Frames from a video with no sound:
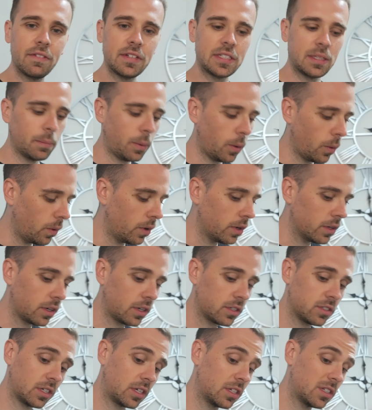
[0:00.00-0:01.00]
It's important
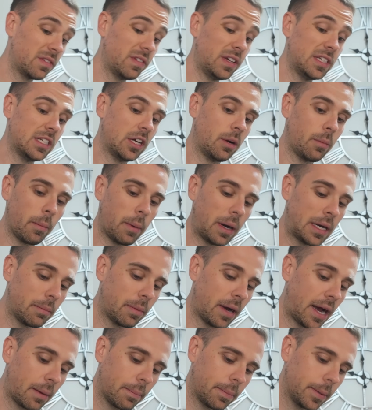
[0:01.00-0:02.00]
because I could have easily got my money
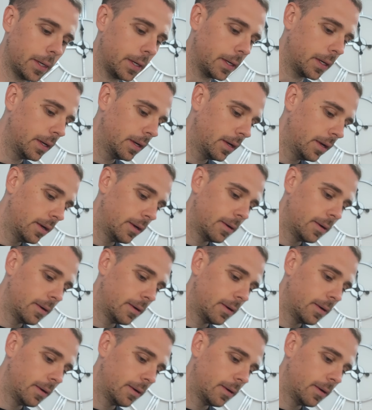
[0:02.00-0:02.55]
back, but